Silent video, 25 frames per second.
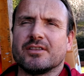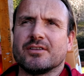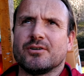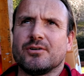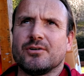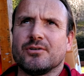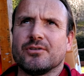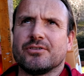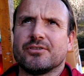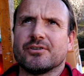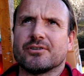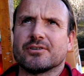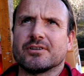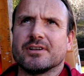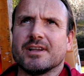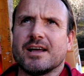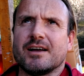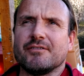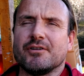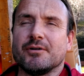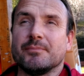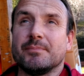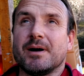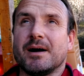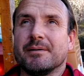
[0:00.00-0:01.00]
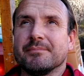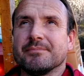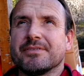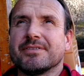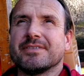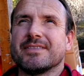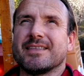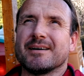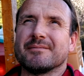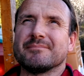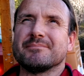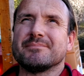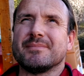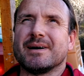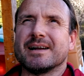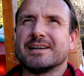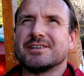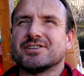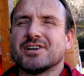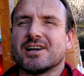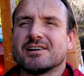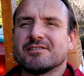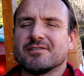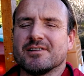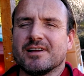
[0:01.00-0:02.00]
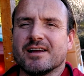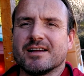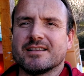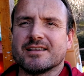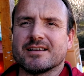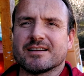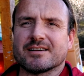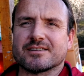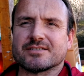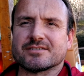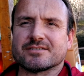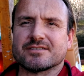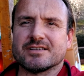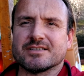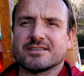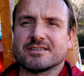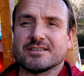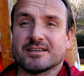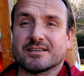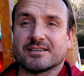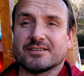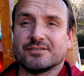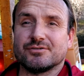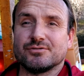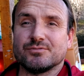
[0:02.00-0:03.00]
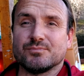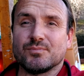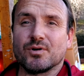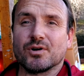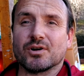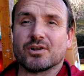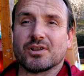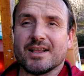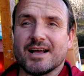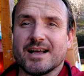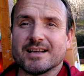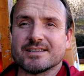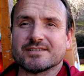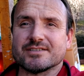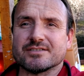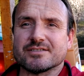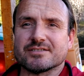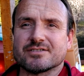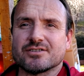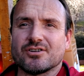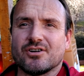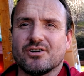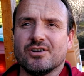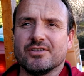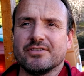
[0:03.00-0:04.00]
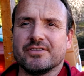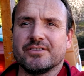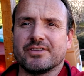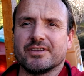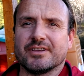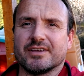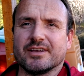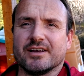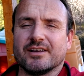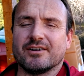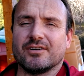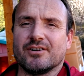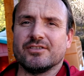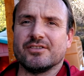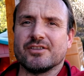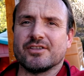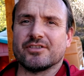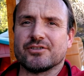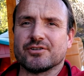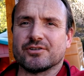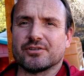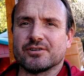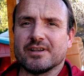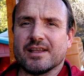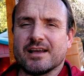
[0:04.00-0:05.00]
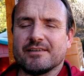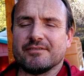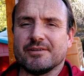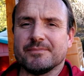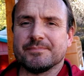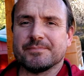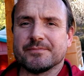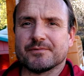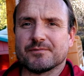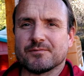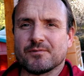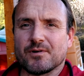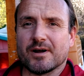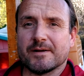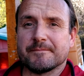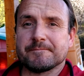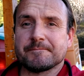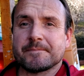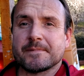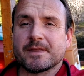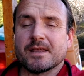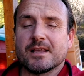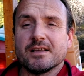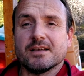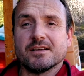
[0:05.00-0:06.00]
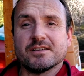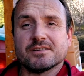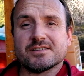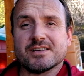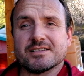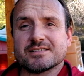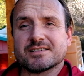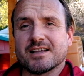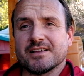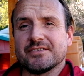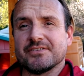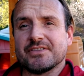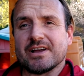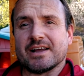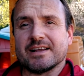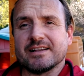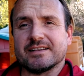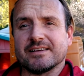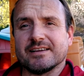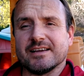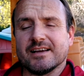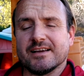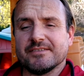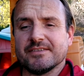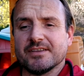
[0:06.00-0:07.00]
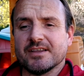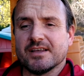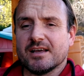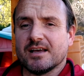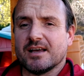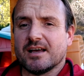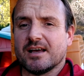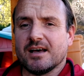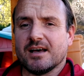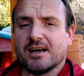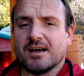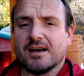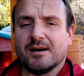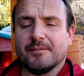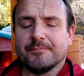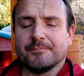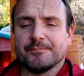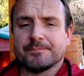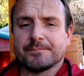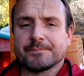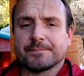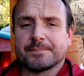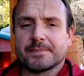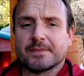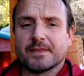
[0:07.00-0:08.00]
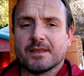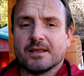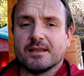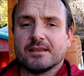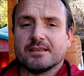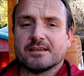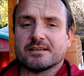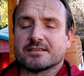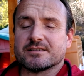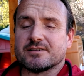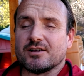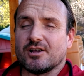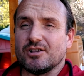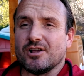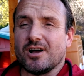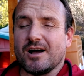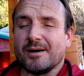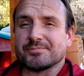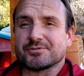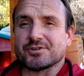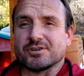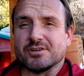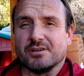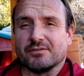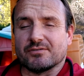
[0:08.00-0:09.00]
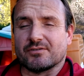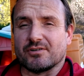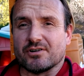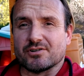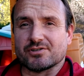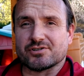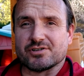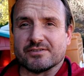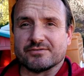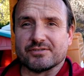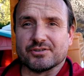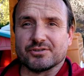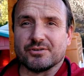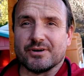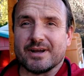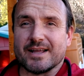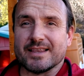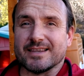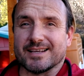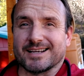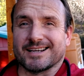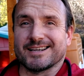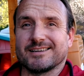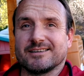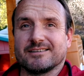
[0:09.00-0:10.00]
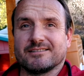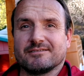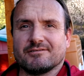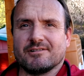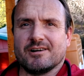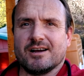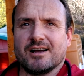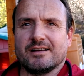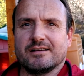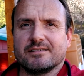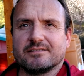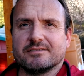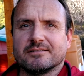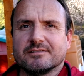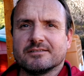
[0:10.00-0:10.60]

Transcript: the whole third level. But my general idea is like to do more classes on the third level, right? So that's kind of the idea. This is all optional, of course. You don't have to do anything, right?